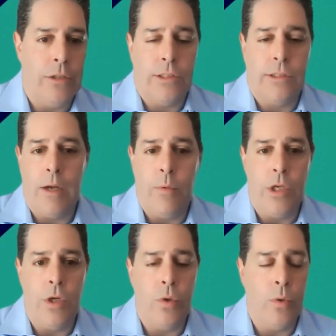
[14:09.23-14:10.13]
Just like when
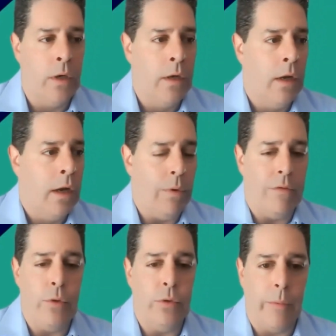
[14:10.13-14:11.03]
you
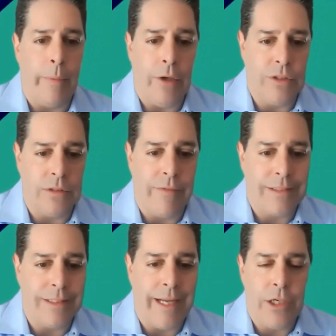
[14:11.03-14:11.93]
review someone else's
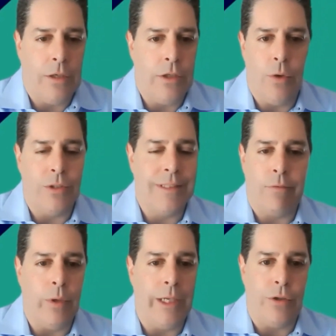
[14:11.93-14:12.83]
investigation, yours
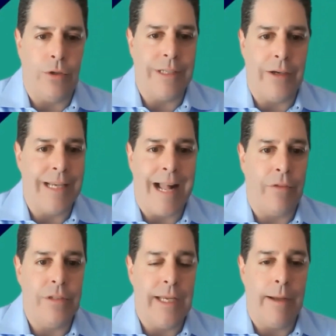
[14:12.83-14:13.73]
never really turns out
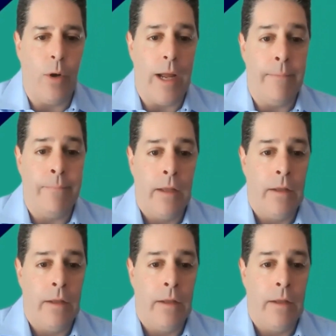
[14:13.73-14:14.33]
exactly the same way,